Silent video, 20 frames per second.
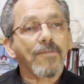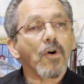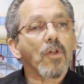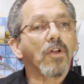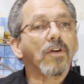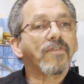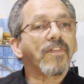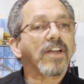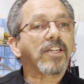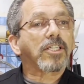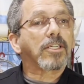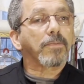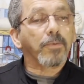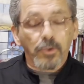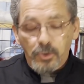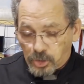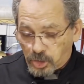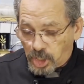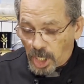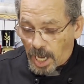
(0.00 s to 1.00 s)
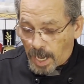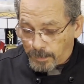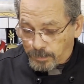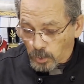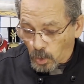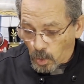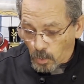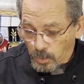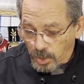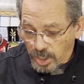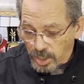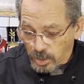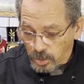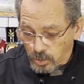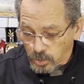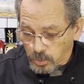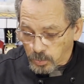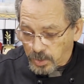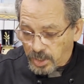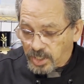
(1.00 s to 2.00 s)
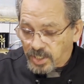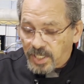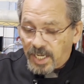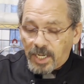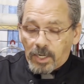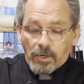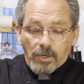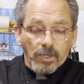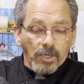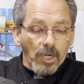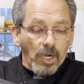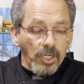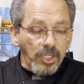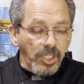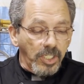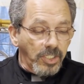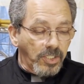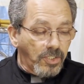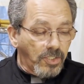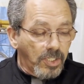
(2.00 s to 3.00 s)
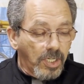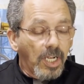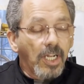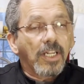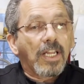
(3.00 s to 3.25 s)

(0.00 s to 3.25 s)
all our vegetables chopped, all we're going to do is we're going to take our onions